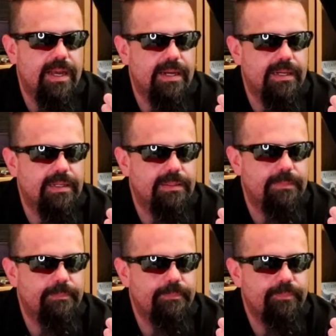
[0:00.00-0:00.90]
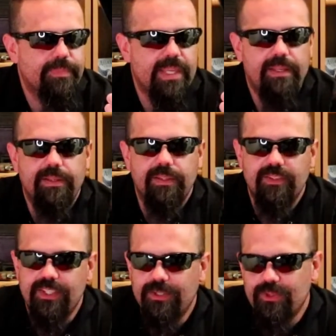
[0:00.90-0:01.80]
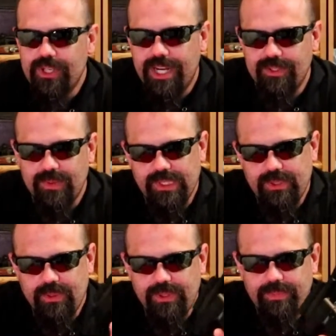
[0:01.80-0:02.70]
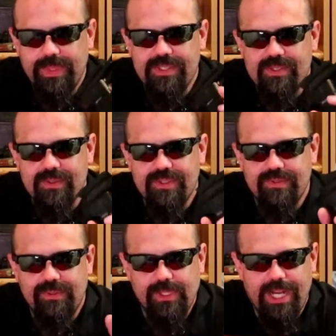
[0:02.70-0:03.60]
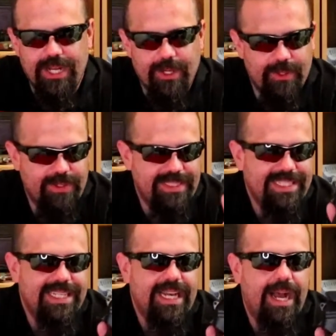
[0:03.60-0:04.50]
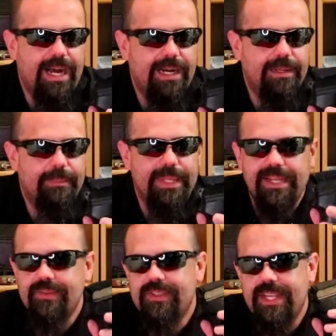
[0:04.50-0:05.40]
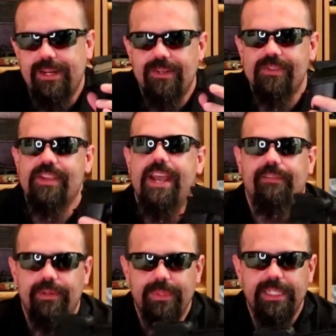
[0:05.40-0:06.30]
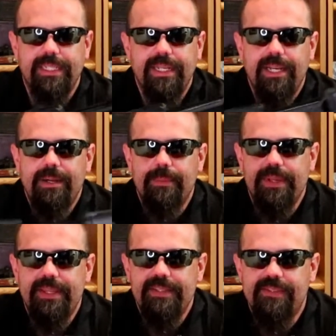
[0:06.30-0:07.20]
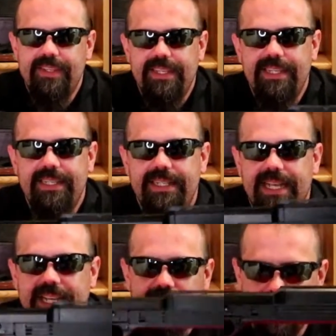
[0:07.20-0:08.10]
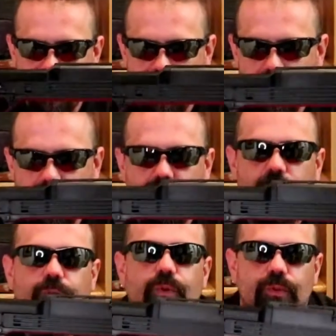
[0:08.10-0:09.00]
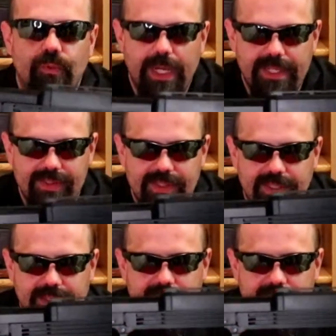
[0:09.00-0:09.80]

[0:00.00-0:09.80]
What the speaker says: the single shot is really cool, but so is the full auto. It scares everybody. But this thing is crazy.